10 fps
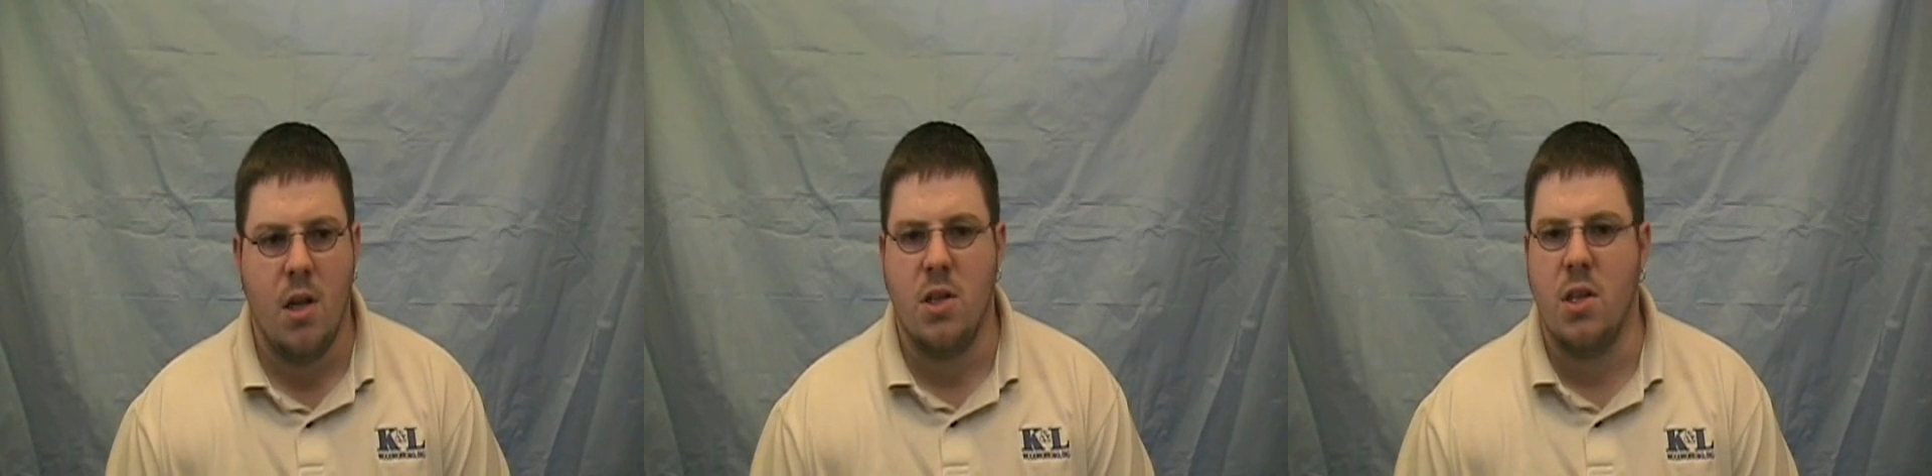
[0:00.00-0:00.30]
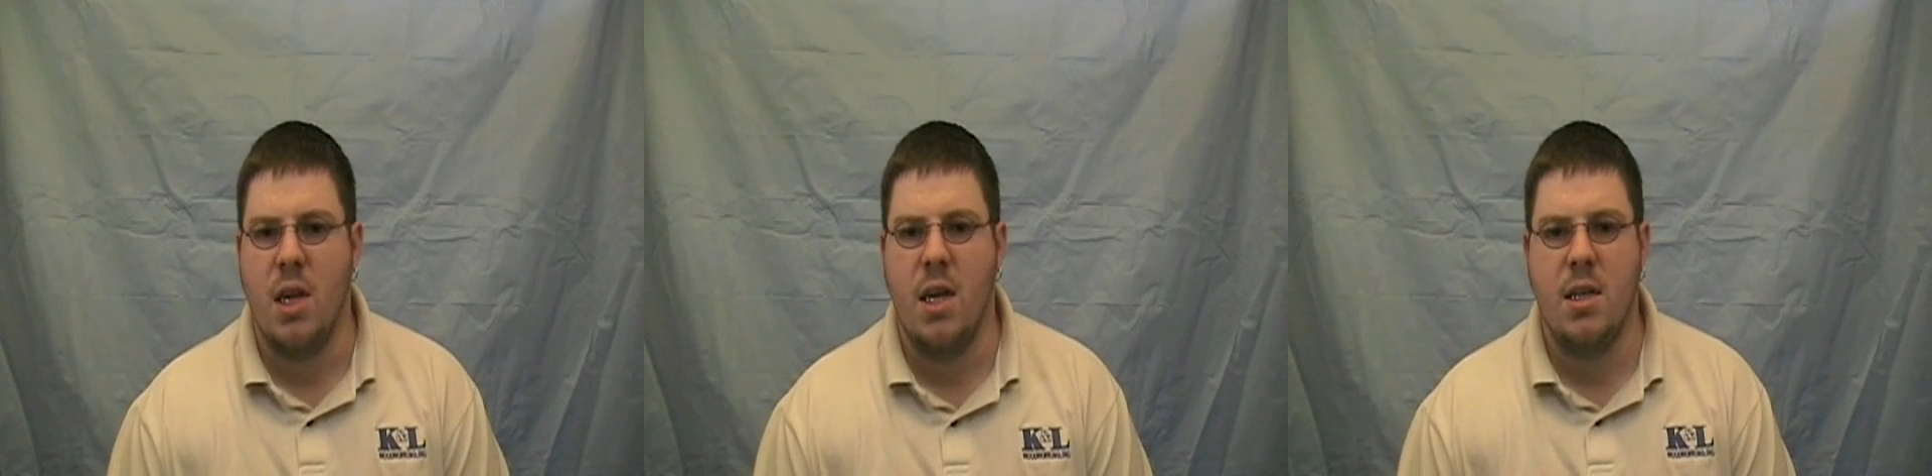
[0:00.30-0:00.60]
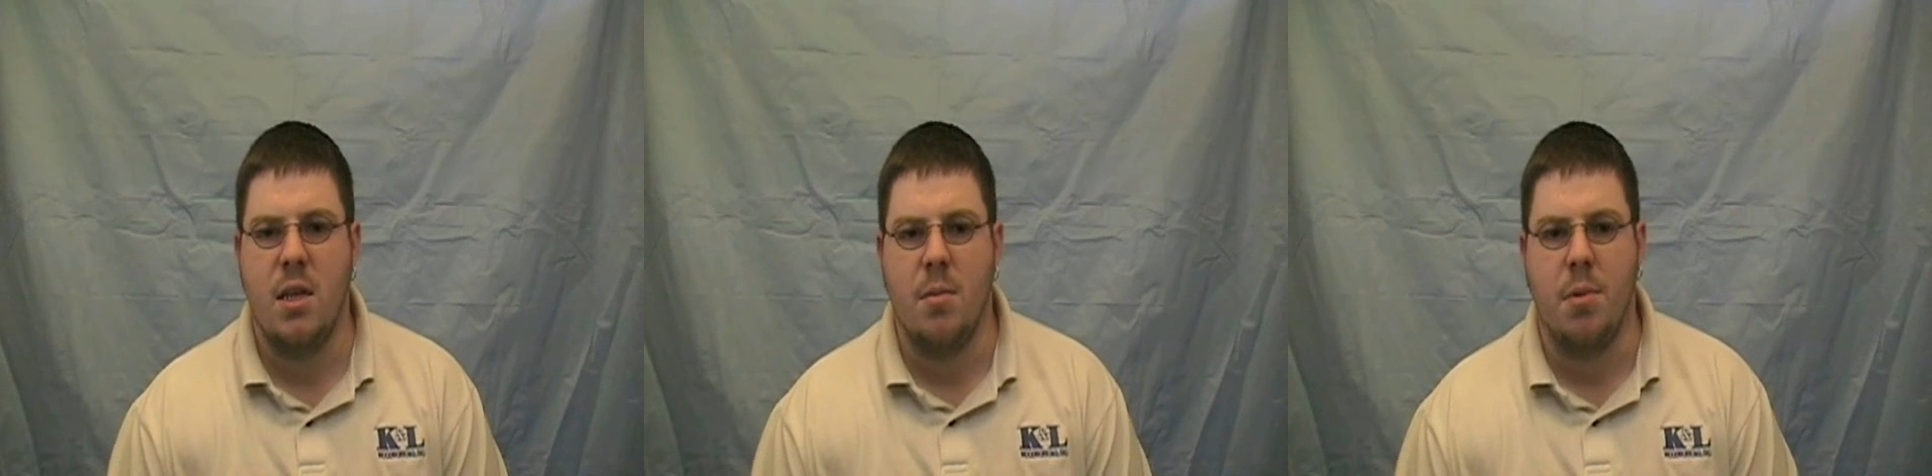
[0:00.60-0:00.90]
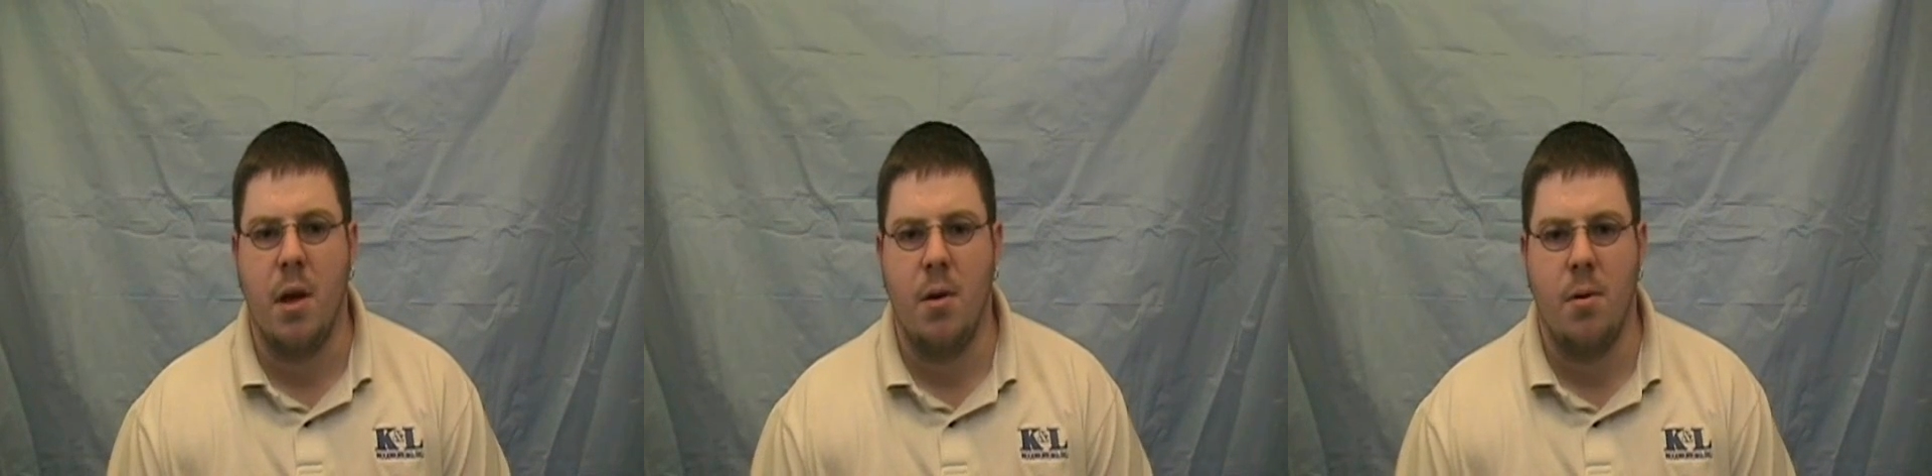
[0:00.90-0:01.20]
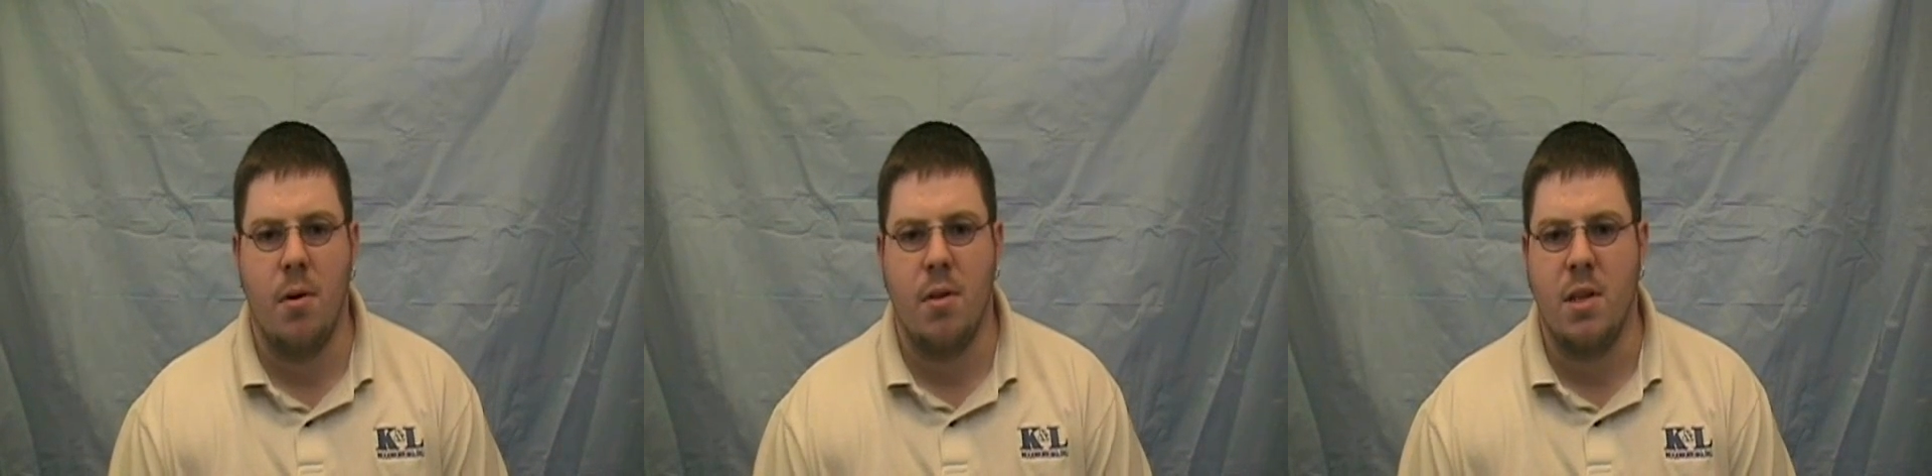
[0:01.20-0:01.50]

just easy to play with.